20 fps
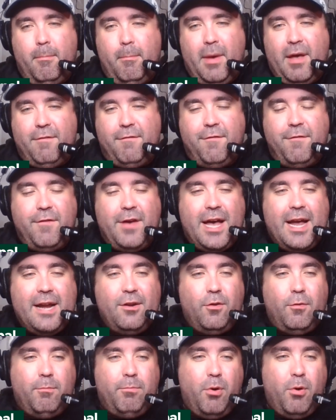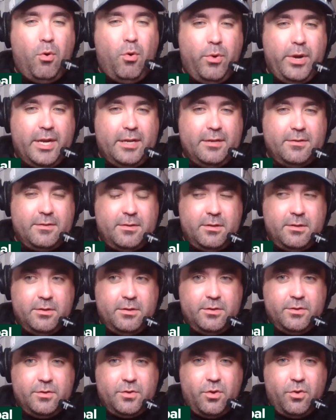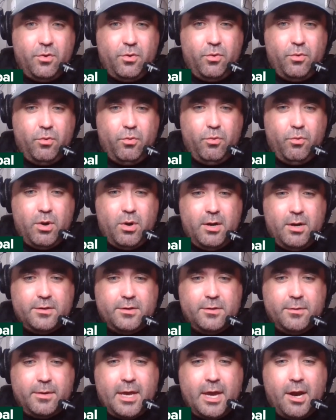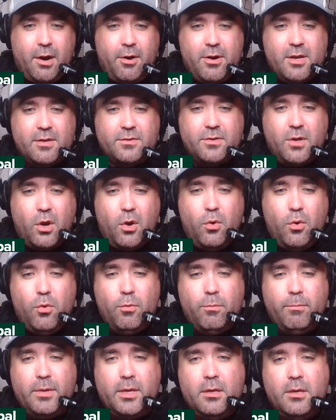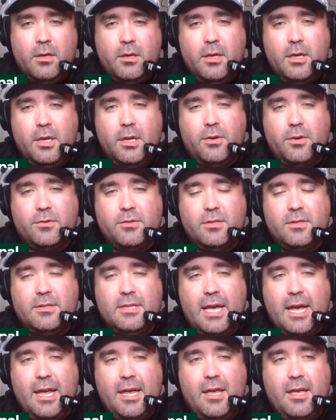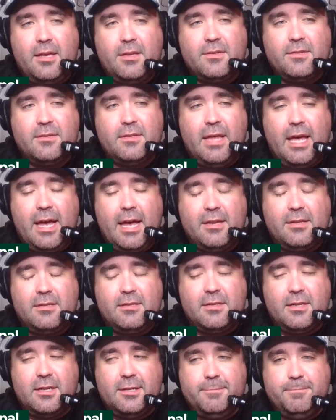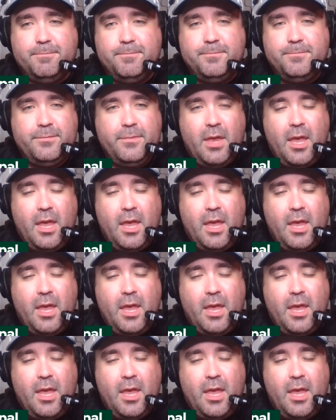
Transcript: my final point to uh, to carry us home here today, is that um,